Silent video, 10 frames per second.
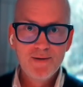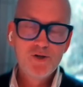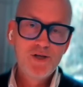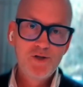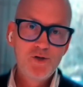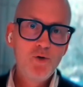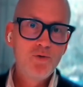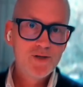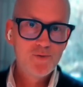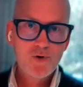because his
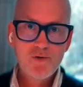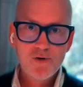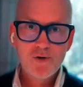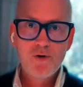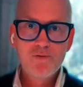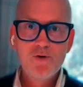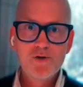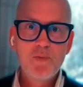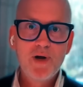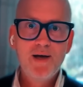students were, of
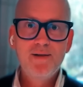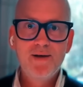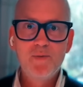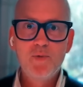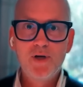course, playing there.